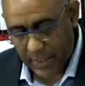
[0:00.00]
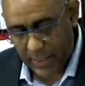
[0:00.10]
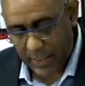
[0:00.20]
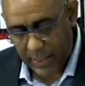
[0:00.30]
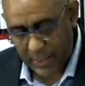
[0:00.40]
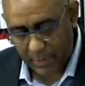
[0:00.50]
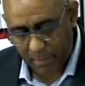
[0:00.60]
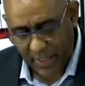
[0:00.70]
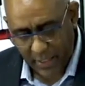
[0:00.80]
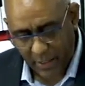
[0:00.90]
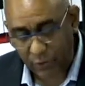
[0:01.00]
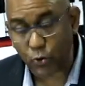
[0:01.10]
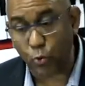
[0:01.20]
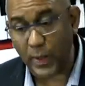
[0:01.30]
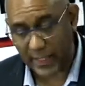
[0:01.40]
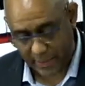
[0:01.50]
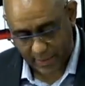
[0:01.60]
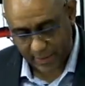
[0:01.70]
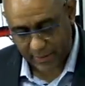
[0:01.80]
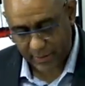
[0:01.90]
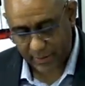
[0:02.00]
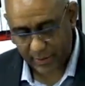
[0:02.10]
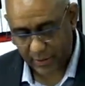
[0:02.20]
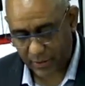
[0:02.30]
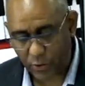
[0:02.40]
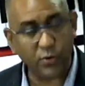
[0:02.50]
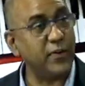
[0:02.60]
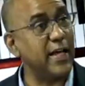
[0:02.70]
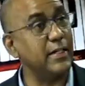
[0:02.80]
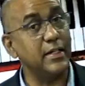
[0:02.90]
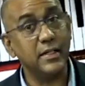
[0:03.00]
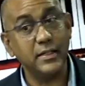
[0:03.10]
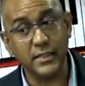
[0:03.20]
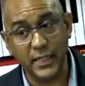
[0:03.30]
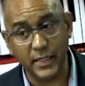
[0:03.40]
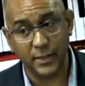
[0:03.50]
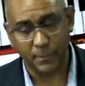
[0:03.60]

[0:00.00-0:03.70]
In the middle of the two black keys, you'll find D.